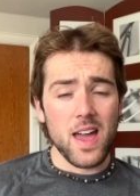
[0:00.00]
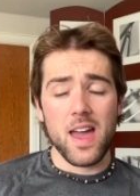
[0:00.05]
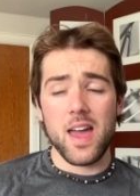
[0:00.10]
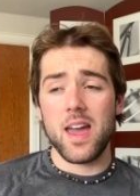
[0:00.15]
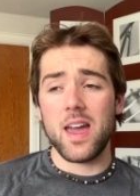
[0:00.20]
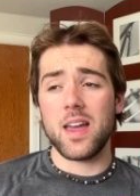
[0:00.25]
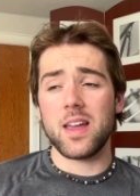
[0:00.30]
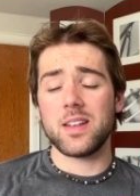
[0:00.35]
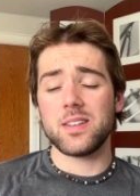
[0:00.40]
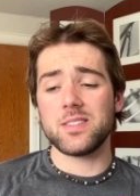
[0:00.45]

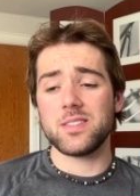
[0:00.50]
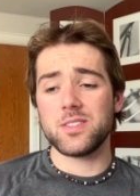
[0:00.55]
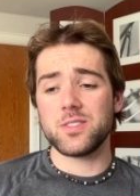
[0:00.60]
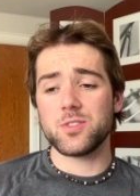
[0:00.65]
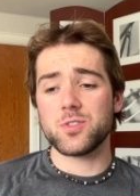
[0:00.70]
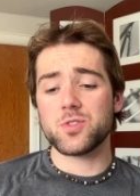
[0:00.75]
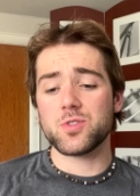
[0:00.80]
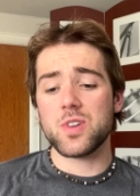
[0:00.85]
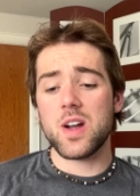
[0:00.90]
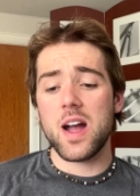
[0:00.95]
and
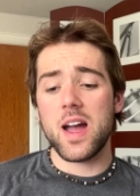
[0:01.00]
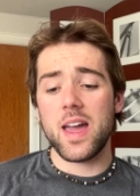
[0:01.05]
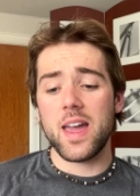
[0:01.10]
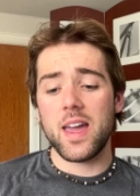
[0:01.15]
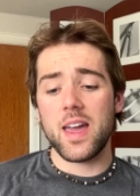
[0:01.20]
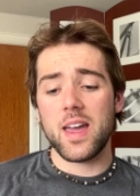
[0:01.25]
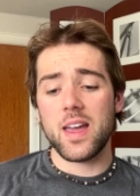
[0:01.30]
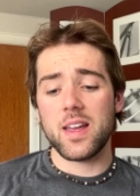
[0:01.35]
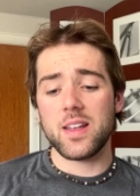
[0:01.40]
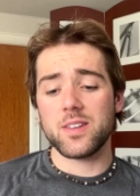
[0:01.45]
try
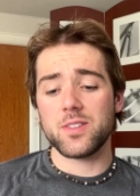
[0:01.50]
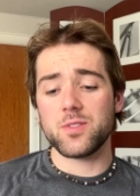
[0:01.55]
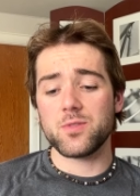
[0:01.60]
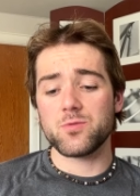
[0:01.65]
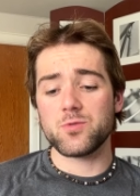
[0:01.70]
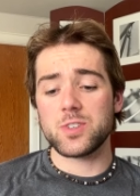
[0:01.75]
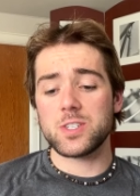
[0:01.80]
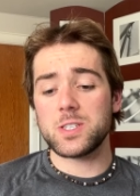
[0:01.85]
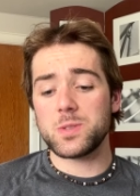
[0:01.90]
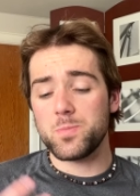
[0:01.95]
and
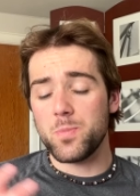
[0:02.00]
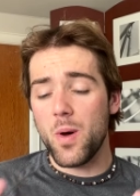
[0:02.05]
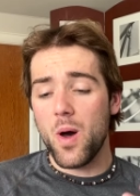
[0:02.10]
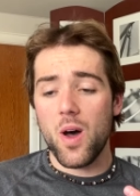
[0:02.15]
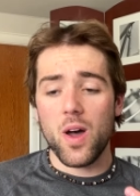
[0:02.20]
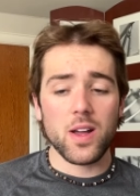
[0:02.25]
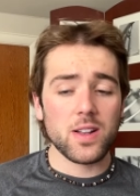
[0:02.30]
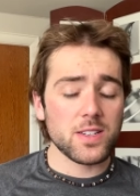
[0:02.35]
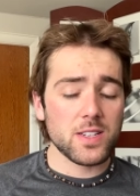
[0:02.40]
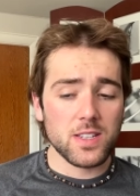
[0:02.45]

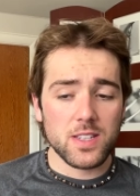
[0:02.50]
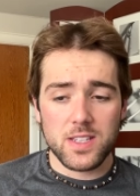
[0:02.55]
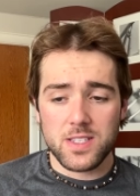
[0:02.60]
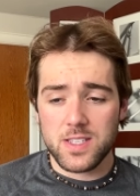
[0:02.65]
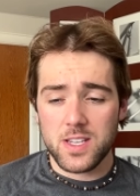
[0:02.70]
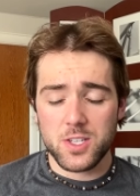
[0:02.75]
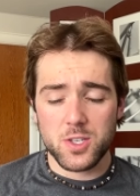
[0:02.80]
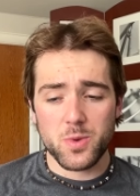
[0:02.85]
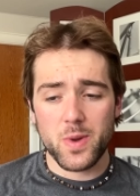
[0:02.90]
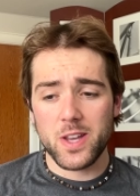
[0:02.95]
respond to
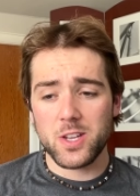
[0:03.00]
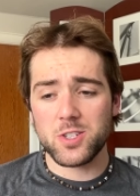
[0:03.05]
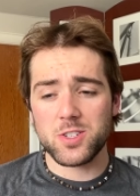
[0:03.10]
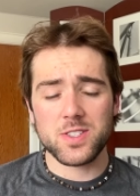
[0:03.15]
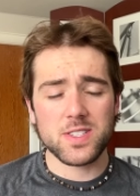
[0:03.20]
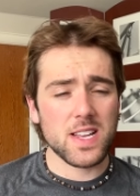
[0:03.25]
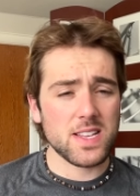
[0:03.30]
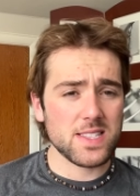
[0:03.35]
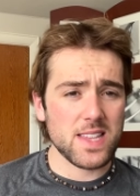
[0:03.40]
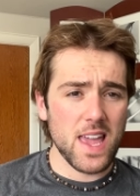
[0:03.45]

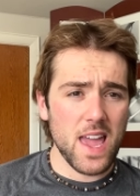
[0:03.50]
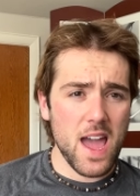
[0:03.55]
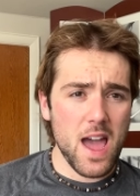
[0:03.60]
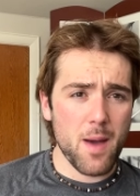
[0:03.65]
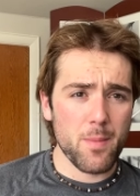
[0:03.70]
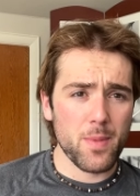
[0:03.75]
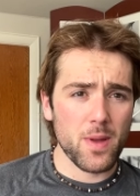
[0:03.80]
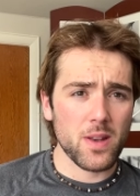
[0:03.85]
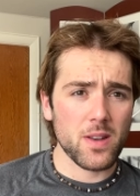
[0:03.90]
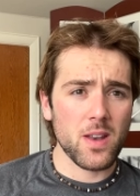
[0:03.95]
situations as they
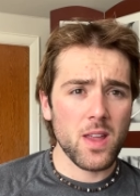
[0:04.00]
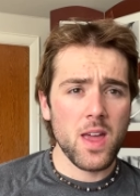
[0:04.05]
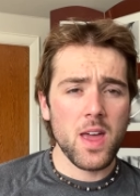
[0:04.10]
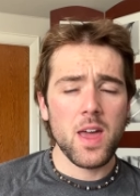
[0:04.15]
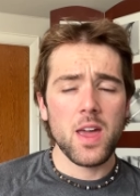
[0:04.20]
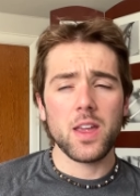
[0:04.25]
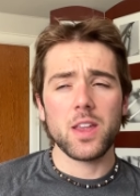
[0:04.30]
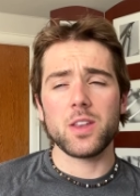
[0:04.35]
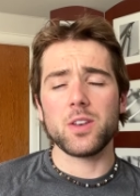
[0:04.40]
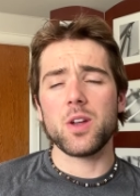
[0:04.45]
happen
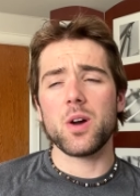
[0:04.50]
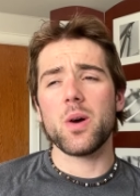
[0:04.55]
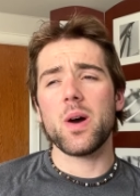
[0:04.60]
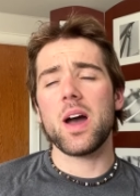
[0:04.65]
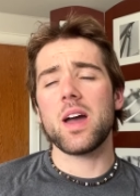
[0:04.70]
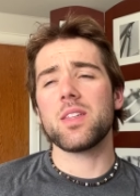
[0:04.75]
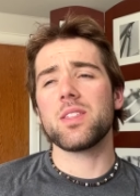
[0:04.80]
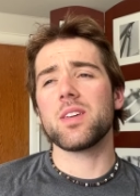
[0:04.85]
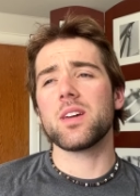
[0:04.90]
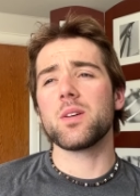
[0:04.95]
you know
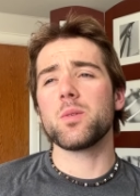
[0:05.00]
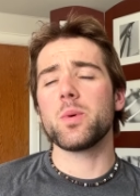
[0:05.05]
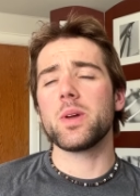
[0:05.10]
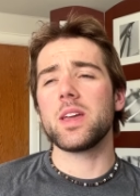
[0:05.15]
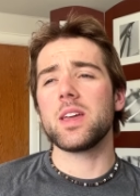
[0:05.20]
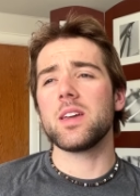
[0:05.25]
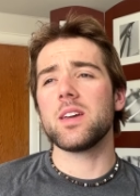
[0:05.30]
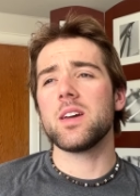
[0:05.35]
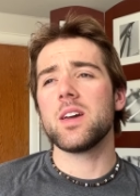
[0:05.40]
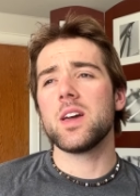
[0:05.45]
i think
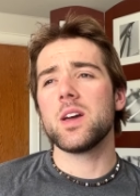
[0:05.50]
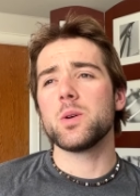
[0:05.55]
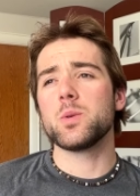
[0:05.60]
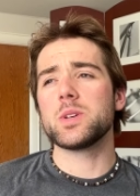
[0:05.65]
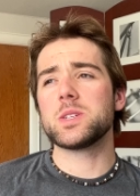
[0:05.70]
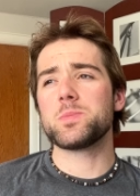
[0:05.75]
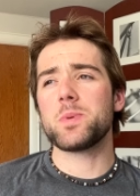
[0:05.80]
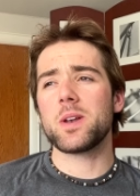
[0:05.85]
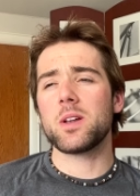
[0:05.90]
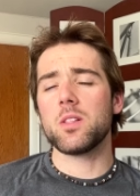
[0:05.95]
we we
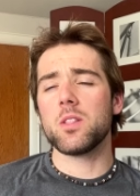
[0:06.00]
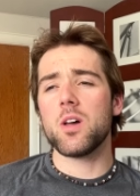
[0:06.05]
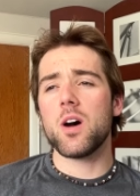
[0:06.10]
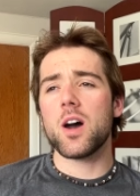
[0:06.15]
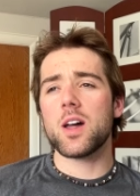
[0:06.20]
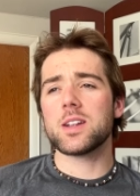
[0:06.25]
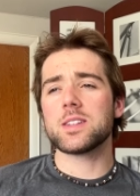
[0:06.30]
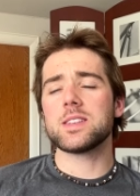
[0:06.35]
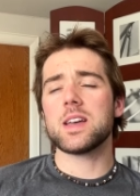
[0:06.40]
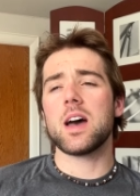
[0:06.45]
spend a
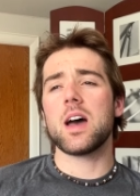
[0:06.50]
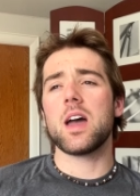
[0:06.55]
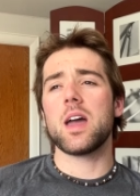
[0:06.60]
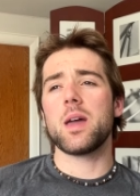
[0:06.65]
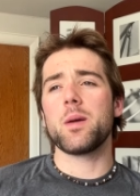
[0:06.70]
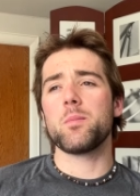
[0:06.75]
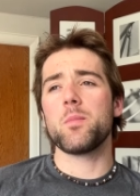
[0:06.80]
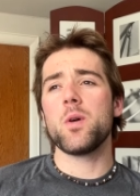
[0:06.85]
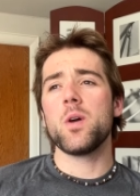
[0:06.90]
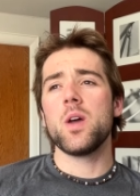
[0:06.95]
lot of
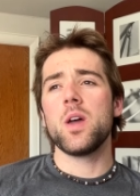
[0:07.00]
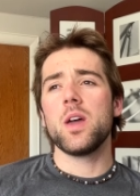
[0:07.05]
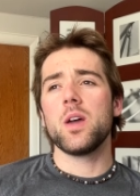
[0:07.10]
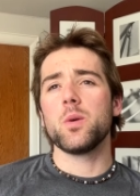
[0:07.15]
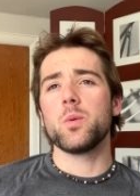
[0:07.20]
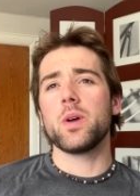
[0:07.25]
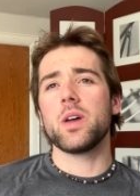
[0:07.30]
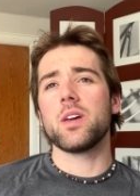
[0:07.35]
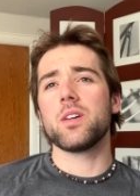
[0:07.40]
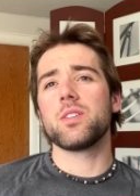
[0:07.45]
time
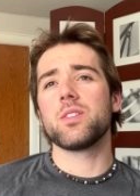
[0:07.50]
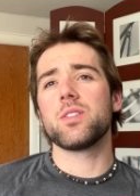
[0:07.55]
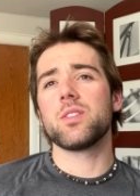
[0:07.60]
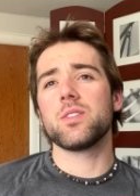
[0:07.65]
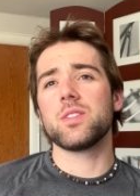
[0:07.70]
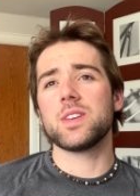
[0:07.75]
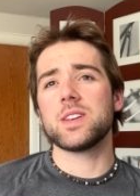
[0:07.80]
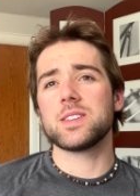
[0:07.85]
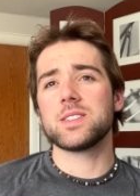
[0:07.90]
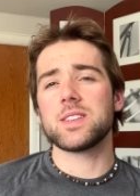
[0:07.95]
with
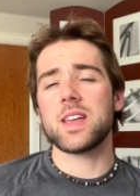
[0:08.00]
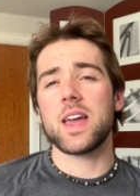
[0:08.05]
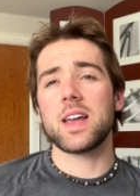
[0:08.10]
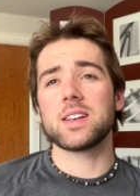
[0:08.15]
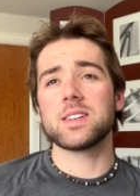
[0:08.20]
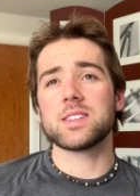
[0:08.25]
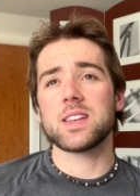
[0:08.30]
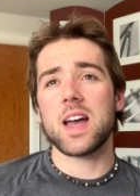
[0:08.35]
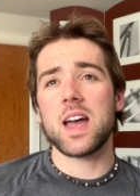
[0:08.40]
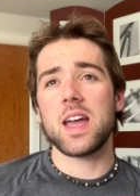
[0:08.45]
this
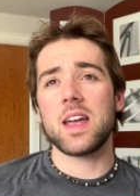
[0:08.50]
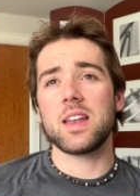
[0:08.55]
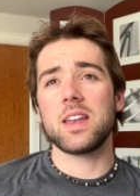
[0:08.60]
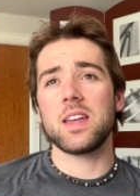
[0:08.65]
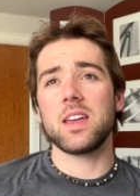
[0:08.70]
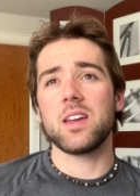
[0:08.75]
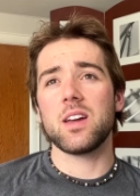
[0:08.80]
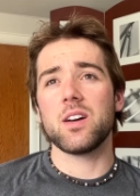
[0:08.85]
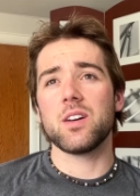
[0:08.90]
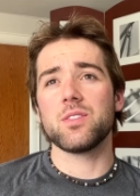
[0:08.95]

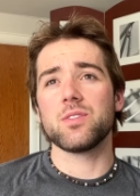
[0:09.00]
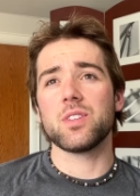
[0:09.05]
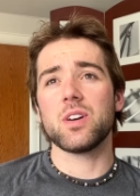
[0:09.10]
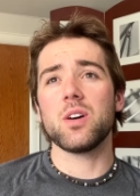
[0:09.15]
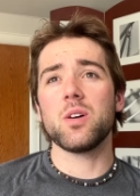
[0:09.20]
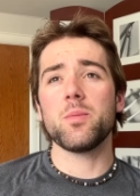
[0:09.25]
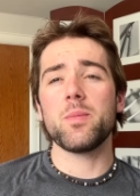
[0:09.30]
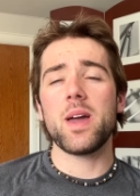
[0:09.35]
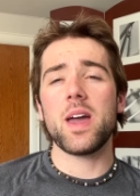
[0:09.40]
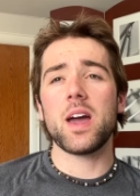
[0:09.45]
anxiety of,
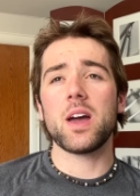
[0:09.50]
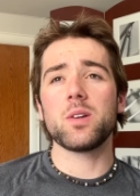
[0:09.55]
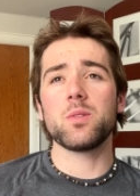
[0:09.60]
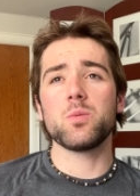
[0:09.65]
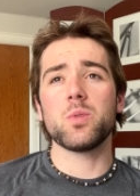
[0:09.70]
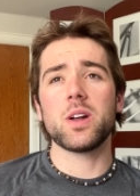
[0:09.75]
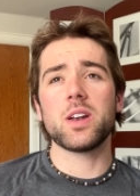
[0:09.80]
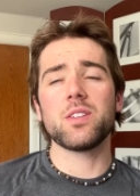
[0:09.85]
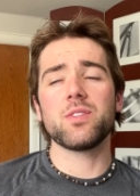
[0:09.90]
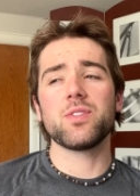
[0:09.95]
oh man,
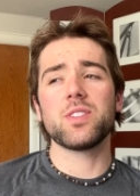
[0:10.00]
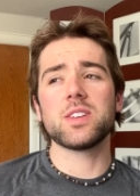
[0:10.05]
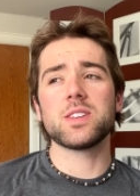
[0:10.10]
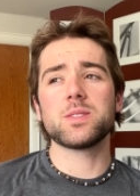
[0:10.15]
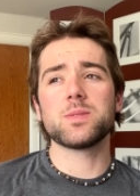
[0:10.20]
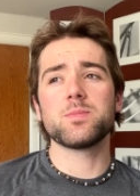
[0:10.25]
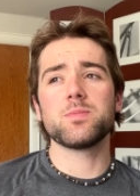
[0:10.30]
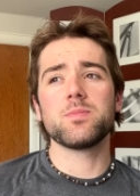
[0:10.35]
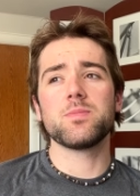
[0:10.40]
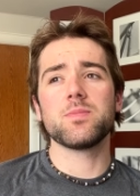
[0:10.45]
what if
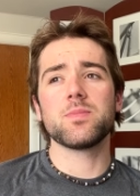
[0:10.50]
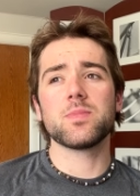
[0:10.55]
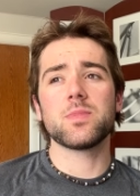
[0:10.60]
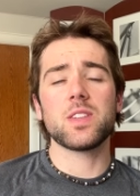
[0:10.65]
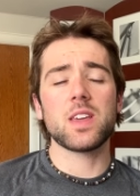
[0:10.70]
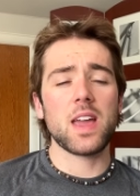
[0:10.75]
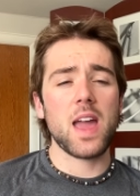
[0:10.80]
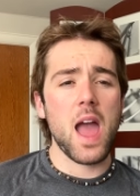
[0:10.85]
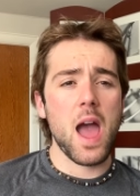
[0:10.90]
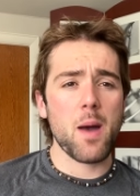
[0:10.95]
this
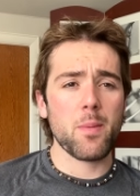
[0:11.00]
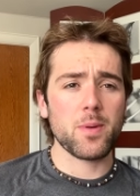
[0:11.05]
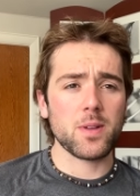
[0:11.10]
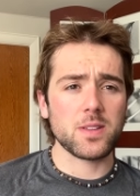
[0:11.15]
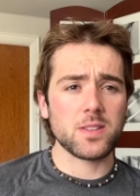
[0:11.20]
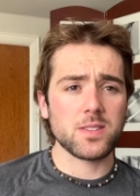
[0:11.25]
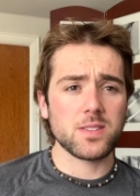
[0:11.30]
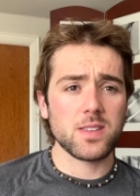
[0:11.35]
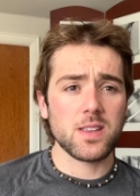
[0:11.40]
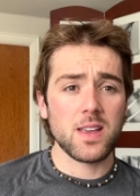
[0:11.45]
thing
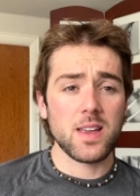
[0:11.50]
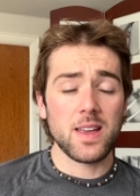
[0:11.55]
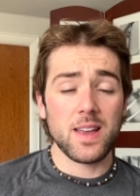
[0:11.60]
happens?